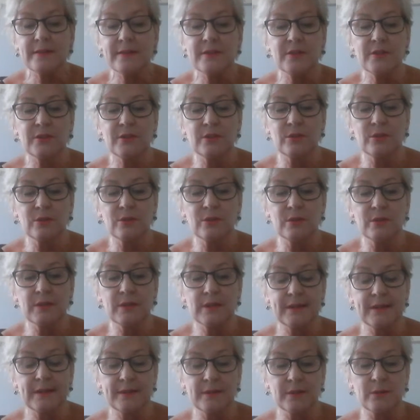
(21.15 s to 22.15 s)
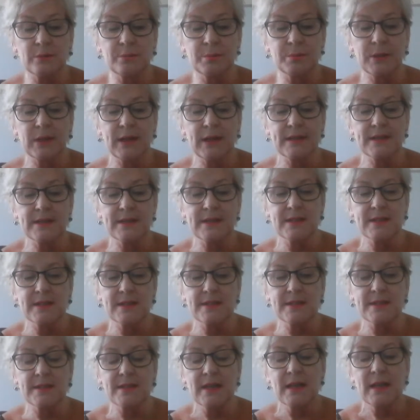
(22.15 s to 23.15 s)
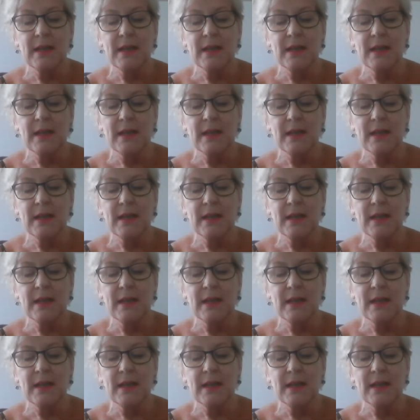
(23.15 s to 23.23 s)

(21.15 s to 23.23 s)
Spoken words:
to your clinical practice